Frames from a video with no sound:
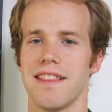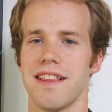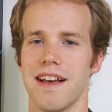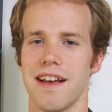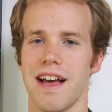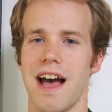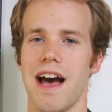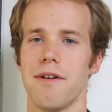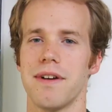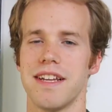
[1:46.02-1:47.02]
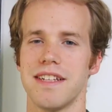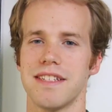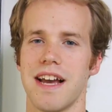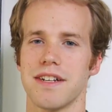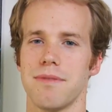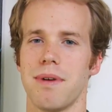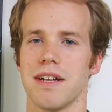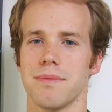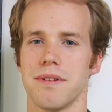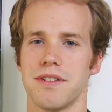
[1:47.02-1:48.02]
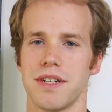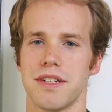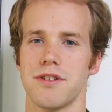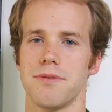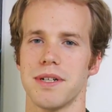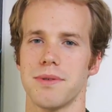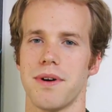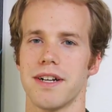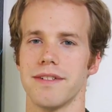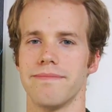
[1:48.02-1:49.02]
uh, how it is actually possible to drink too much water.